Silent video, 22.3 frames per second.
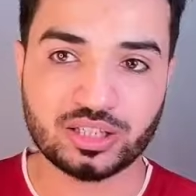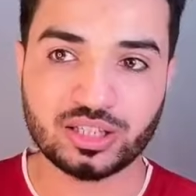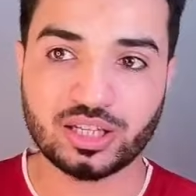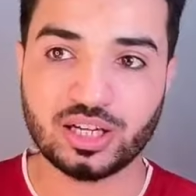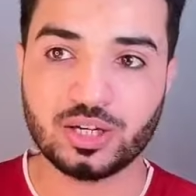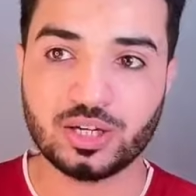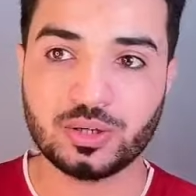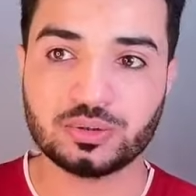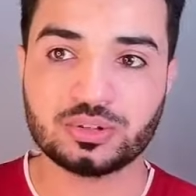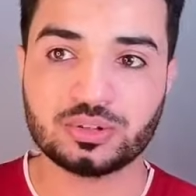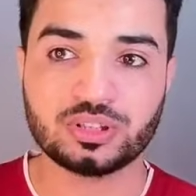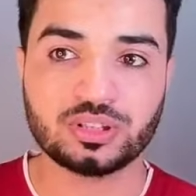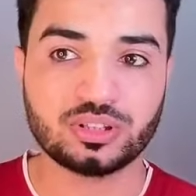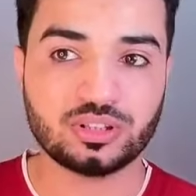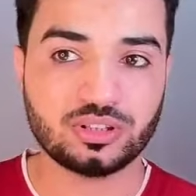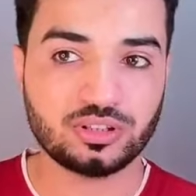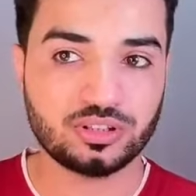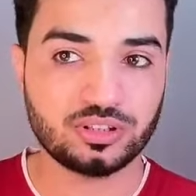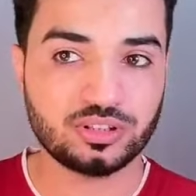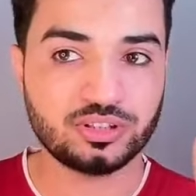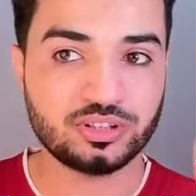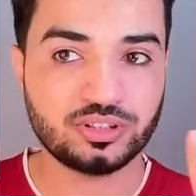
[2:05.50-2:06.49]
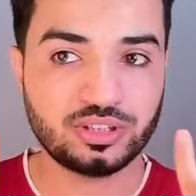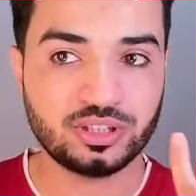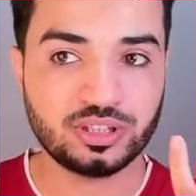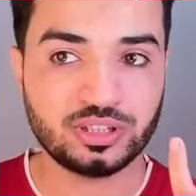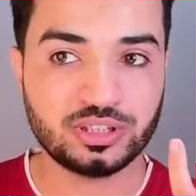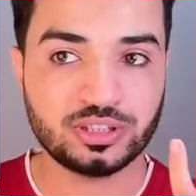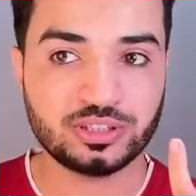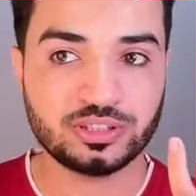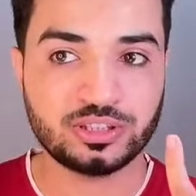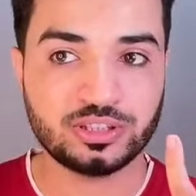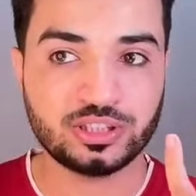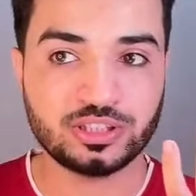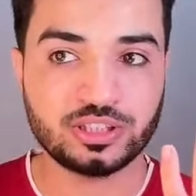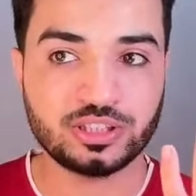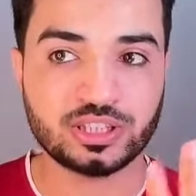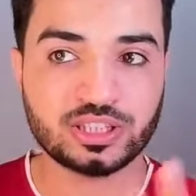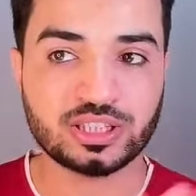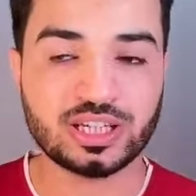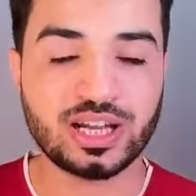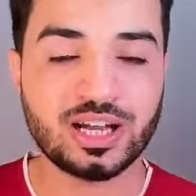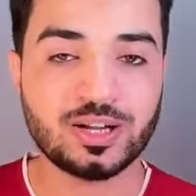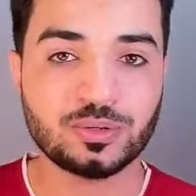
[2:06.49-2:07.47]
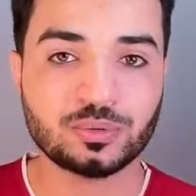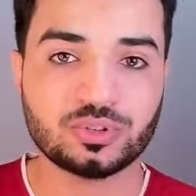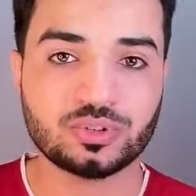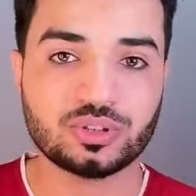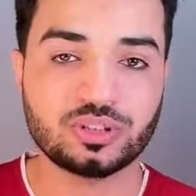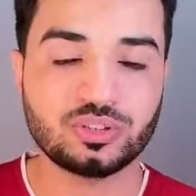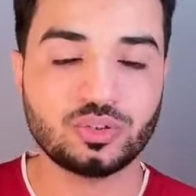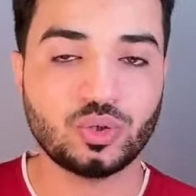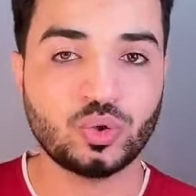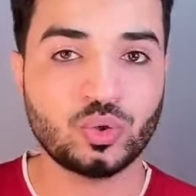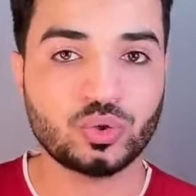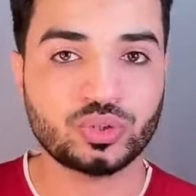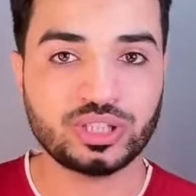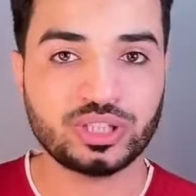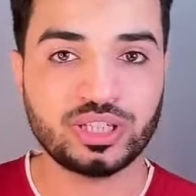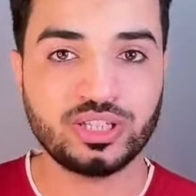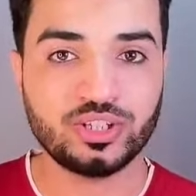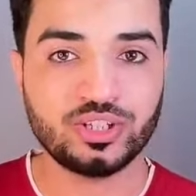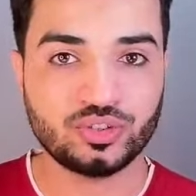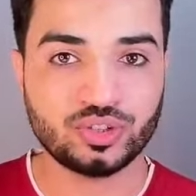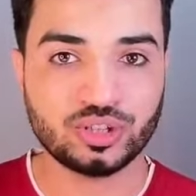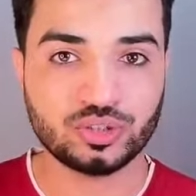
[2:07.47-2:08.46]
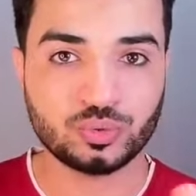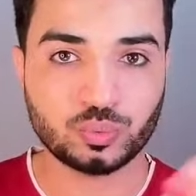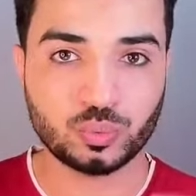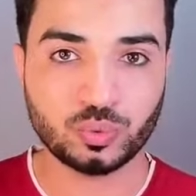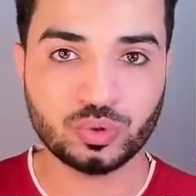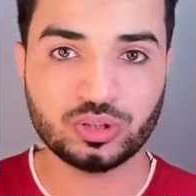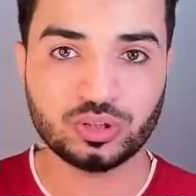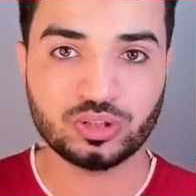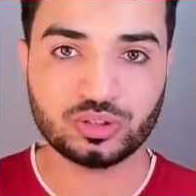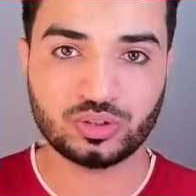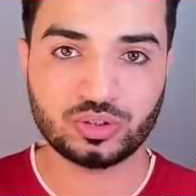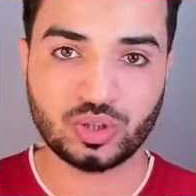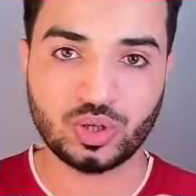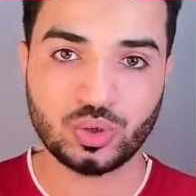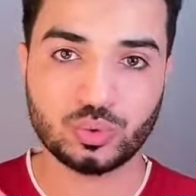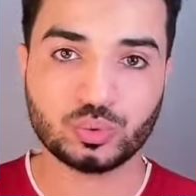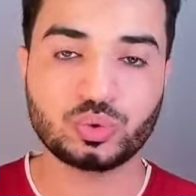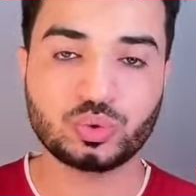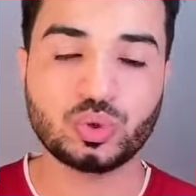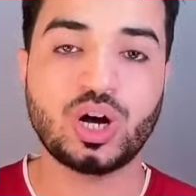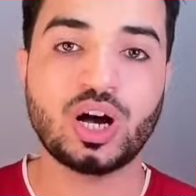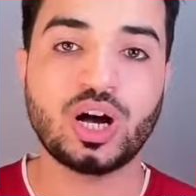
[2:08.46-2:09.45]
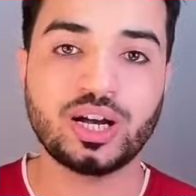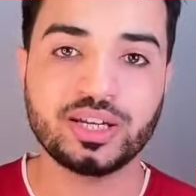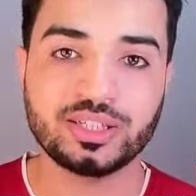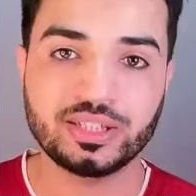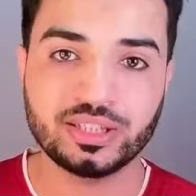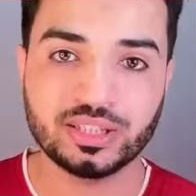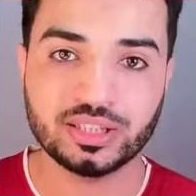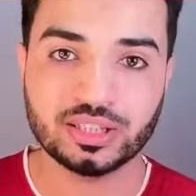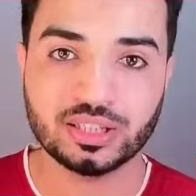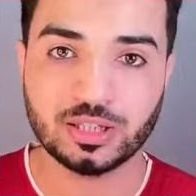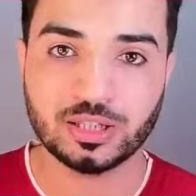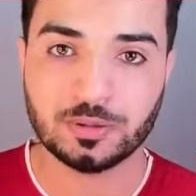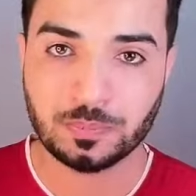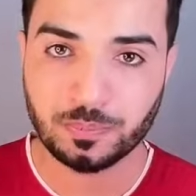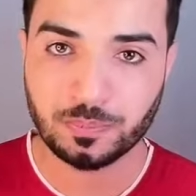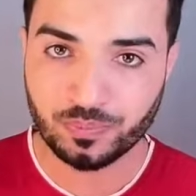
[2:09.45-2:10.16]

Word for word: out the, uh, the, the crowd or the agent will go to ideal